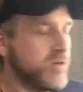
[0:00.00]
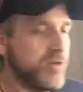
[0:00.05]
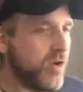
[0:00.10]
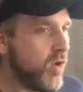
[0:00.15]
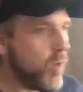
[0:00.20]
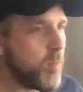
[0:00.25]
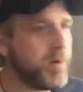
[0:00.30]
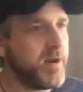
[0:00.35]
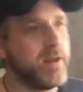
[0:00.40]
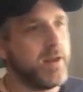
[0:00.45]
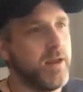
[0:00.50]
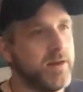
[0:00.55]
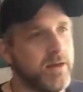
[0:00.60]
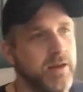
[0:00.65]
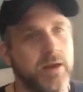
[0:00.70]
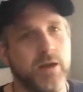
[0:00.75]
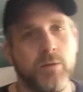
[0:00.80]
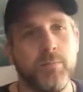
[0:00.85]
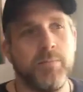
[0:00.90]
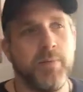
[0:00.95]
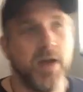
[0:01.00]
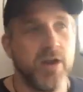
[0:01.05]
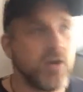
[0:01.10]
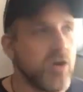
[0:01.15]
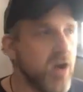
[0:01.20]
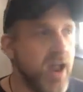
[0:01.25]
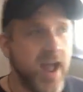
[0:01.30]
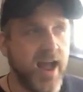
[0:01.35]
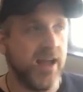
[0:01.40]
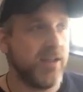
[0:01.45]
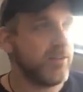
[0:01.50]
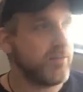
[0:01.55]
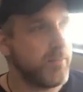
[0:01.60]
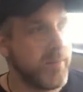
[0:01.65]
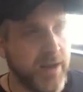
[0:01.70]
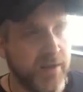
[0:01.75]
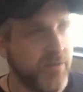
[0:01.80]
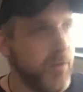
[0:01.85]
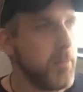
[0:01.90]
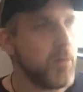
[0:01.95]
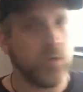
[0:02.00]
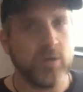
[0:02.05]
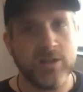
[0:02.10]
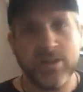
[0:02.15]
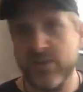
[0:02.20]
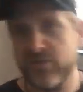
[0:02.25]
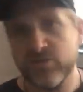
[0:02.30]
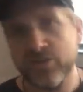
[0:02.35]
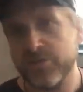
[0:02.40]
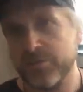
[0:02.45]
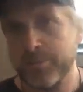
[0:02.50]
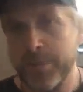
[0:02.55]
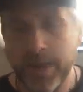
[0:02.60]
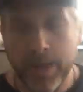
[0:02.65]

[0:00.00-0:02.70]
Nobody in here better ask me if I'm a religious